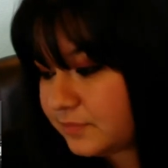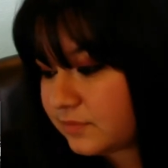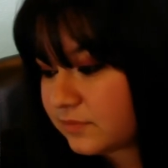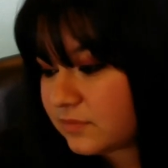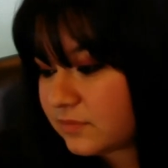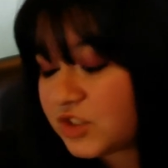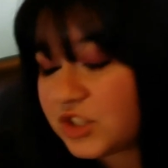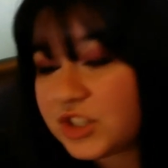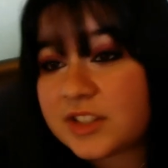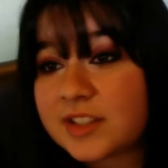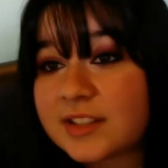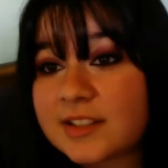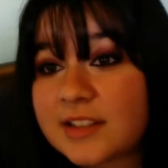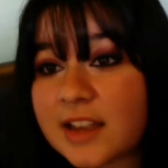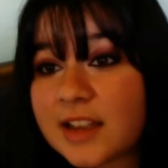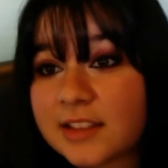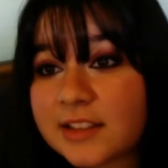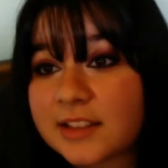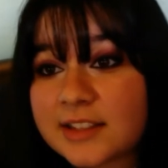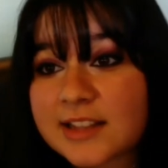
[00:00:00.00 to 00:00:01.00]
She's
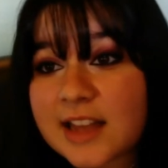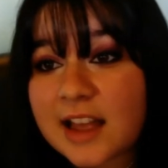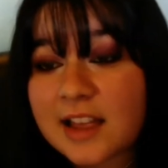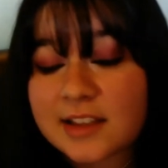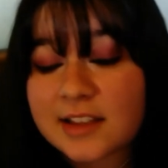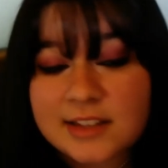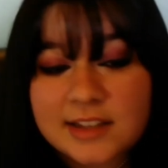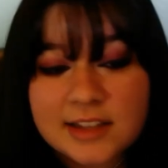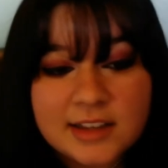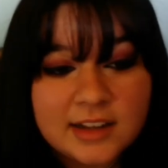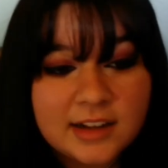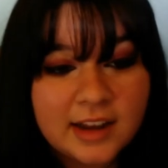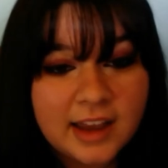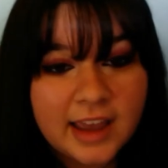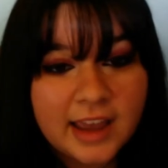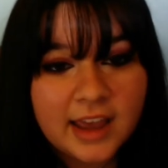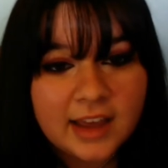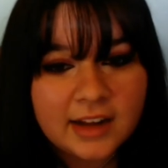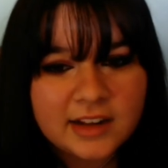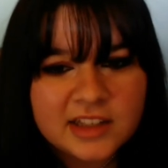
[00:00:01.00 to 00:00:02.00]
insanely talented,
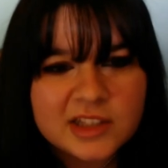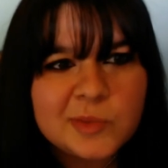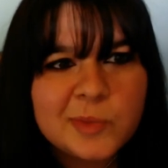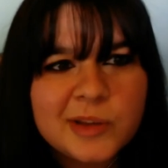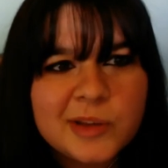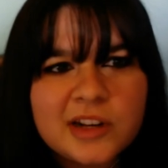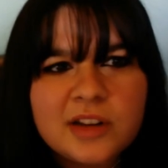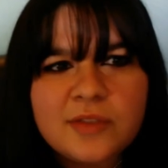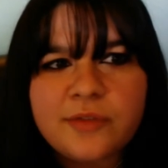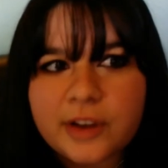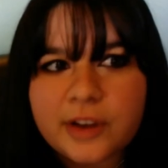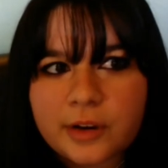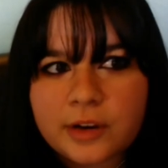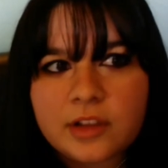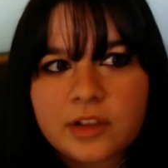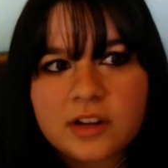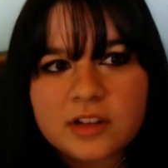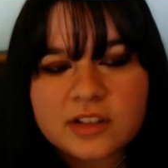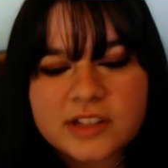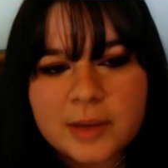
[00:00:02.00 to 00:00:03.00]
and it's been a very
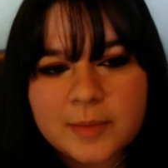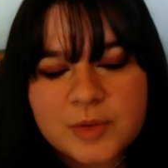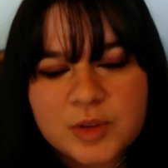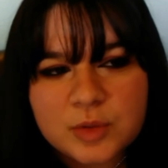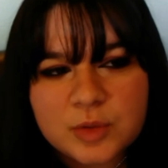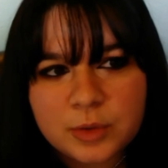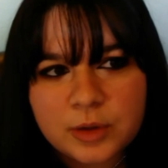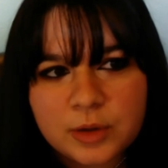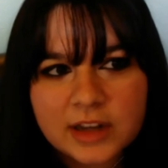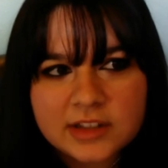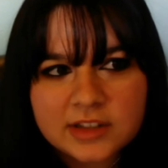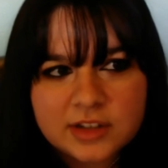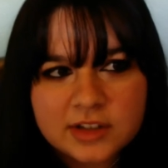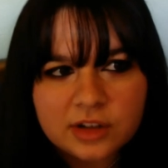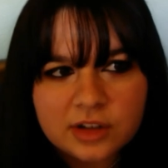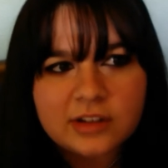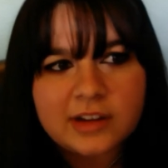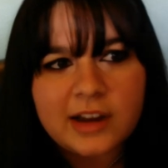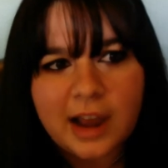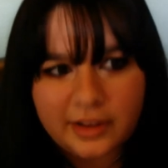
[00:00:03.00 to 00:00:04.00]
long time since we reacted to
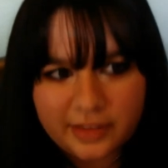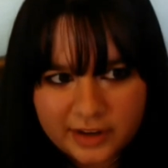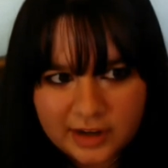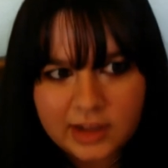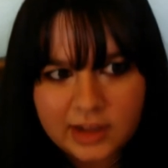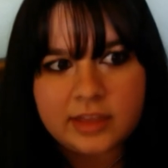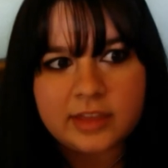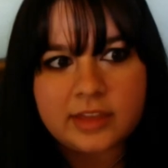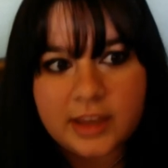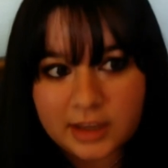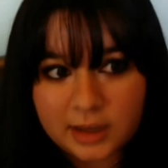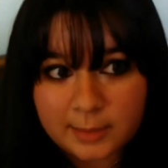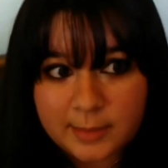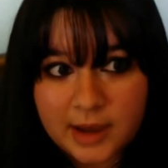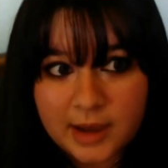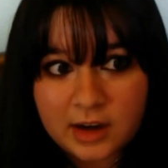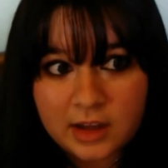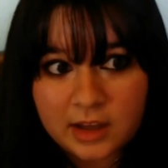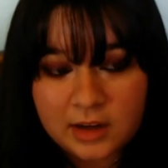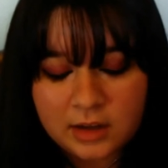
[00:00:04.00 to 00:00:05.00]
her now that I think
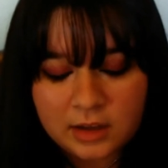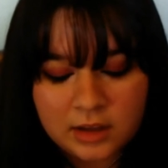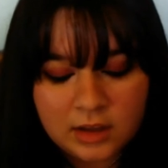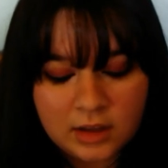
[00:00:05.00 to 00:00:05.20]
about it.